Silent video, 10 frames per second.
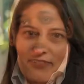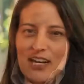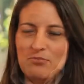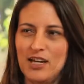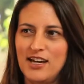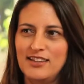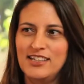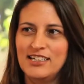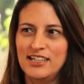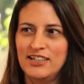I'm Kathy
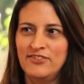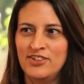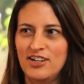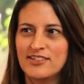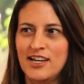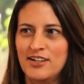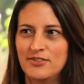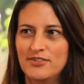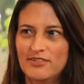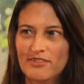and I live in Los
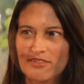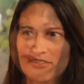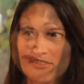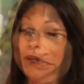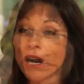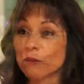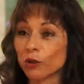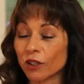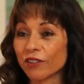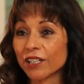Gatos. I'm
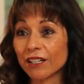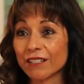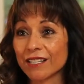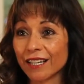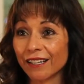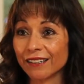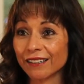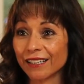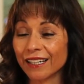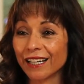Olivia Garcia.
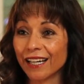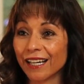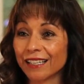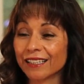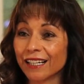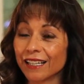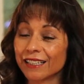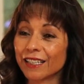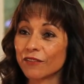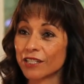and I
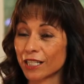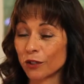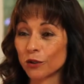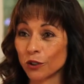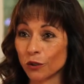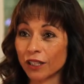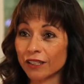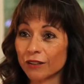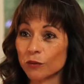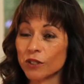live in
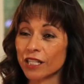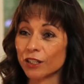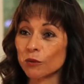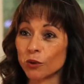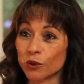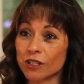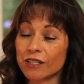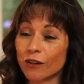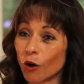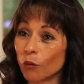Saratoga. Recently purchased
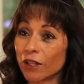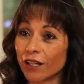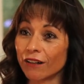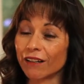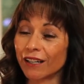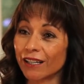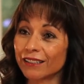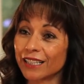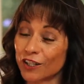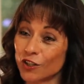a home there
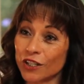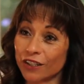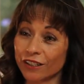last year.